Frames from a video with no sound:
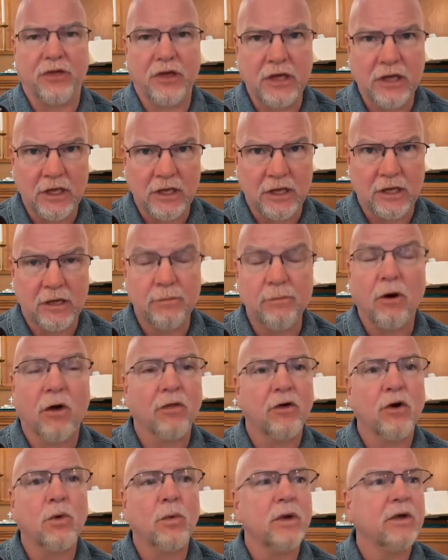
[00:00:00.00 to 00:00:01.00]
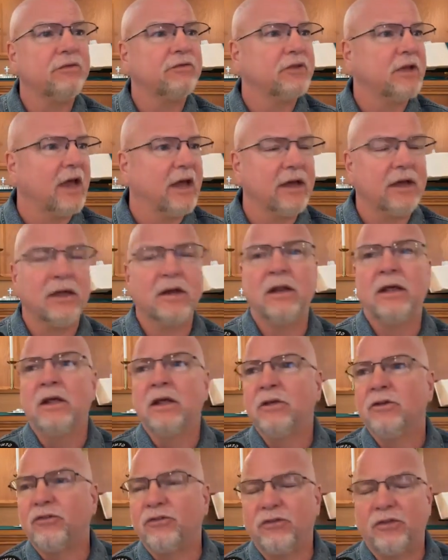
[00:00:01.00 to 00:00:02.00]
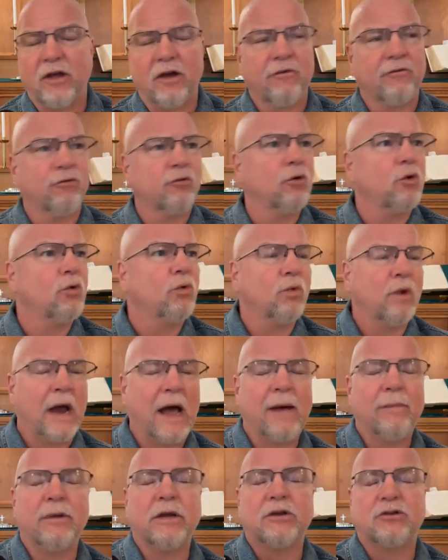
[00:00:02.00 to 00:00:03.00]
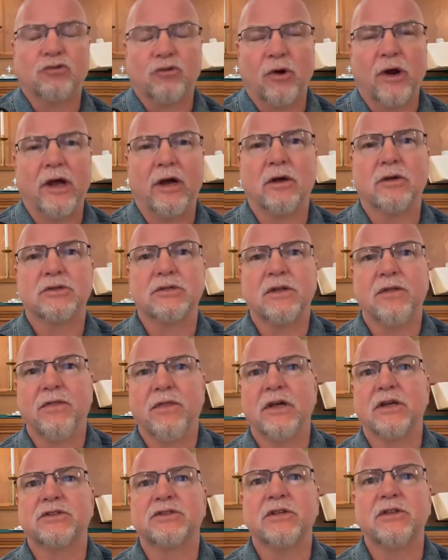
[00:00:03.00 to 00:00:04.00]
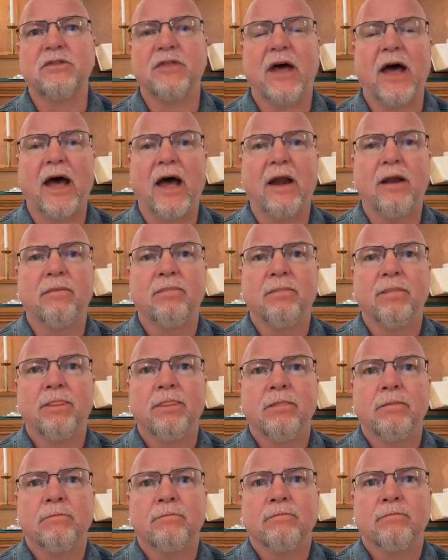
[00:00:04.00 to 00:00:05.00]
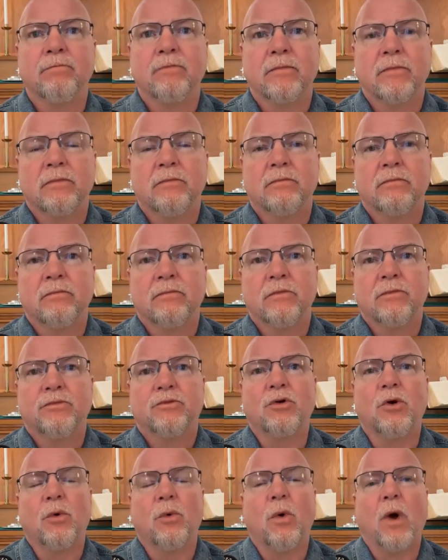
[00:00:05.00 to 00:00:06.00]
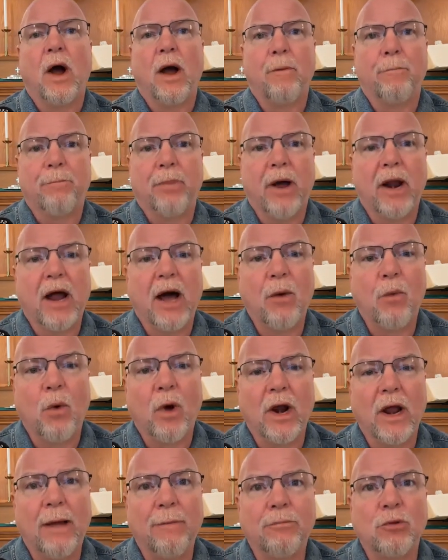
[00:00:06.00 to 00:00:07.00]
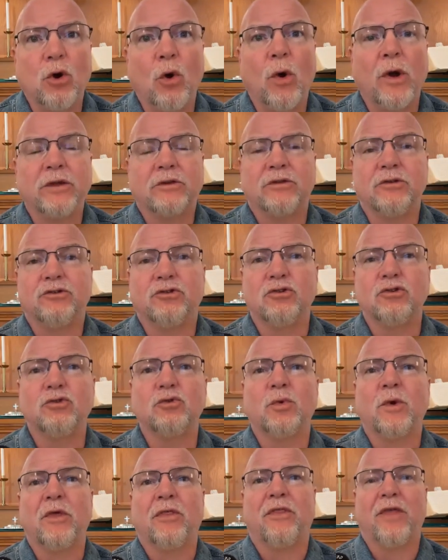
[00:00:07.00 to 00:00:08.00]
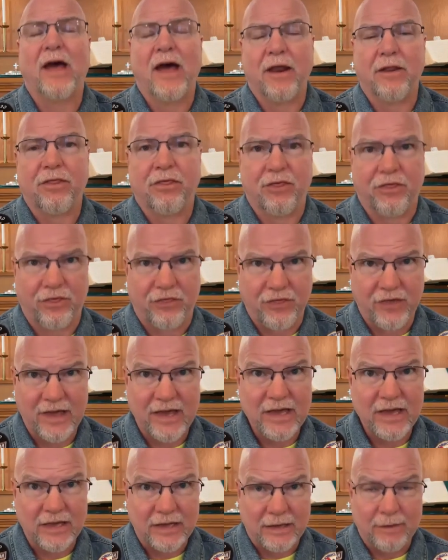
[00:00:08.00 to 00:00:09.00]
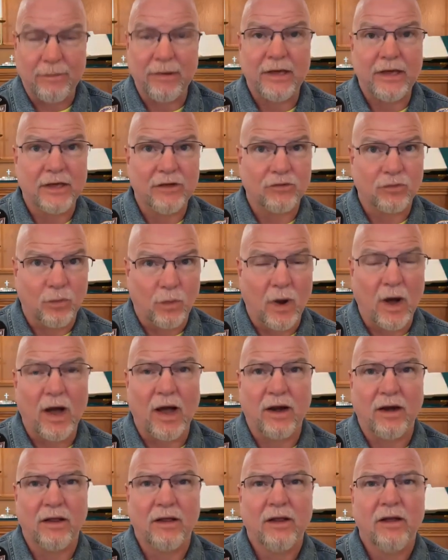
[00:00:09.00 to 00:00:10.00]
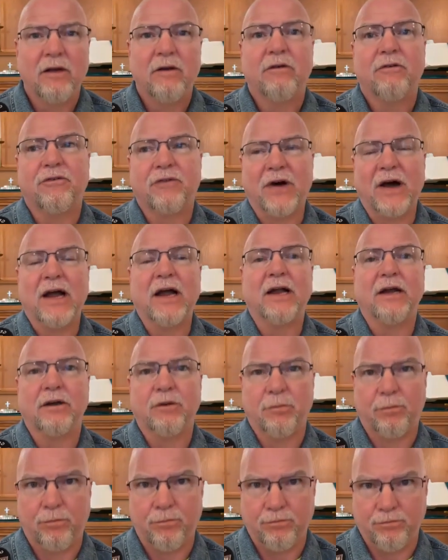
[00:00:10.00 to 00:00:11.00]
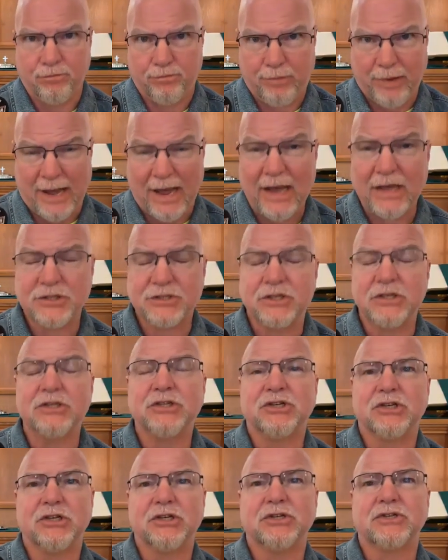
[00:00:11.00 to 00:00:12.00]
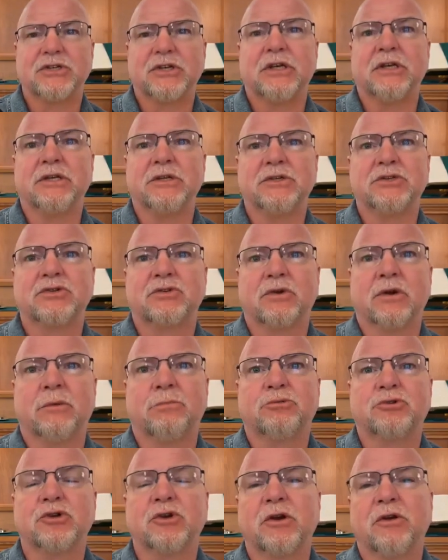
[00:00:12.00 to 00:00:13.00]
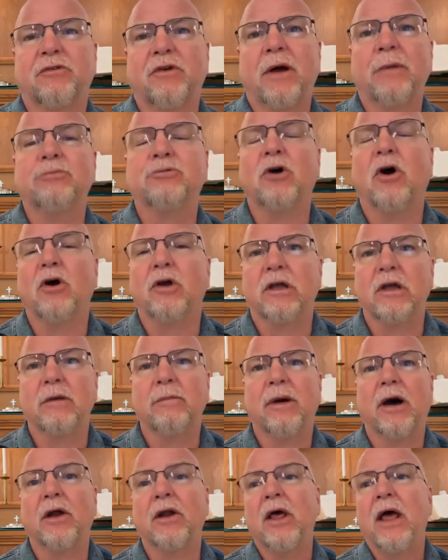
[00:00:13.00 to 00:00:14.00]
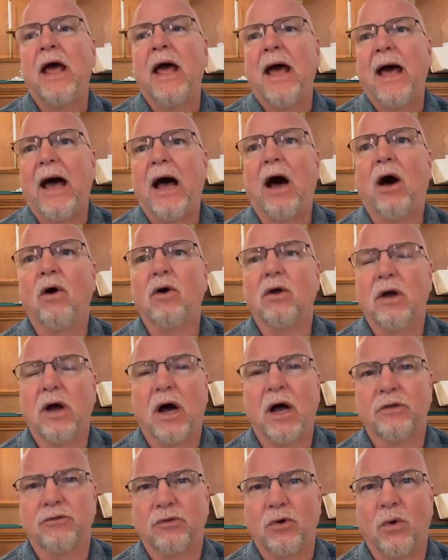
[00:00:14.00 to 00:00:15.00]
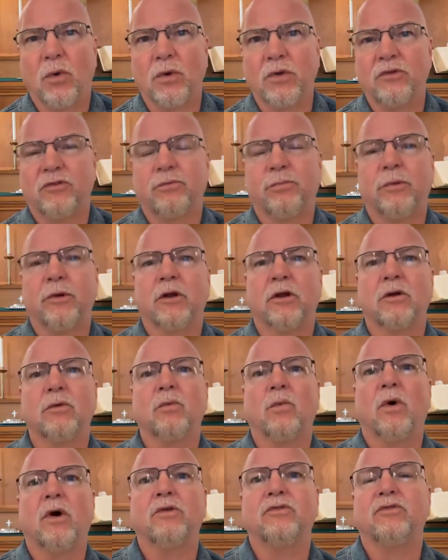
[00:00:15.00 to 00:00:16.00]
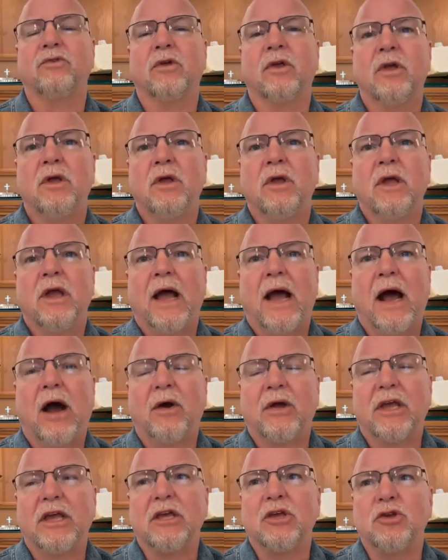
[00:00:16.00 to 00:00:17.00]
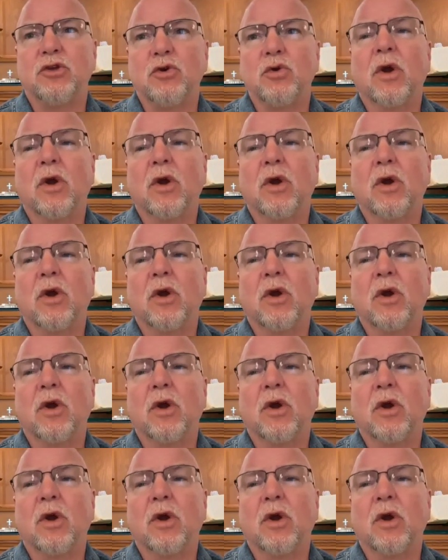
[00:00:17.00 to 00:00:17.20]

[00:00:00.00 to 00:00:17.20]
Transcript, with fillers: theme, although we've taken several rabbit trails and this and that. So, I, but I, what I'm going to do with that theme is what? Find passages in Scripture. If I'm talking about how God's Holy Spirit was, how he